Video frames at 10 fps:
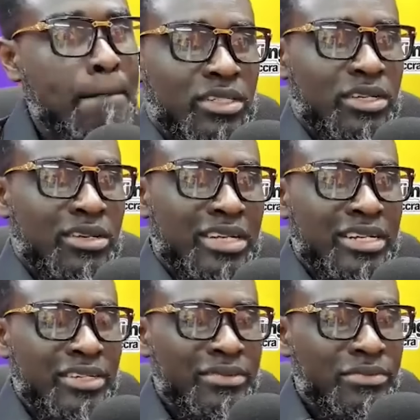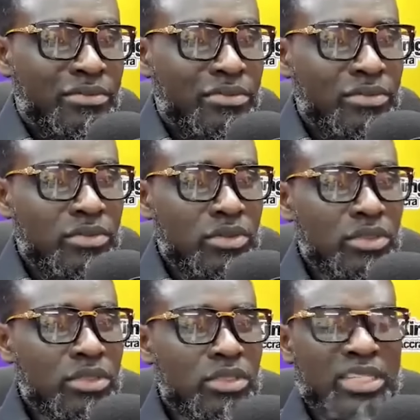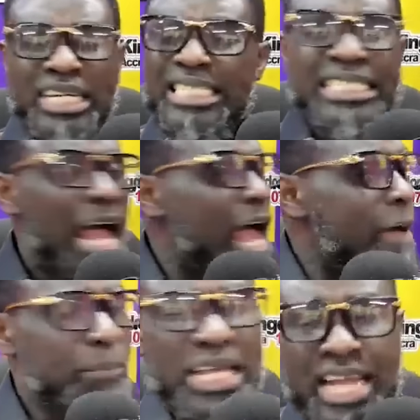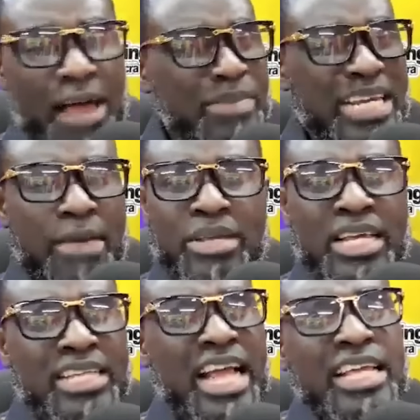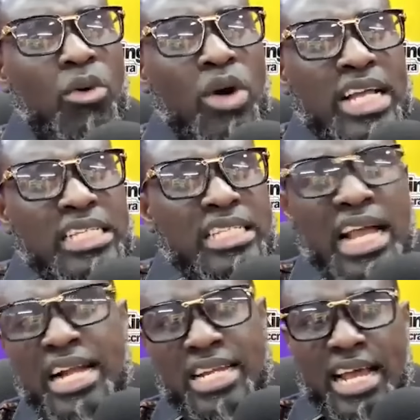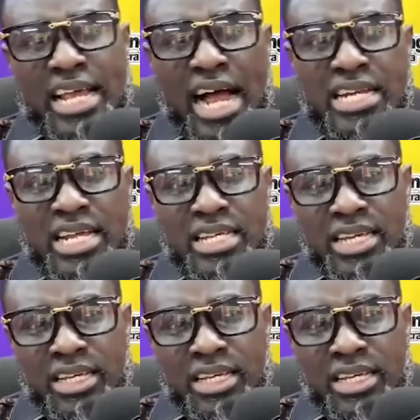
it na enye weni bre so se wo ba na po da bi da bi ye ye ho ye nse ya de ye ade ye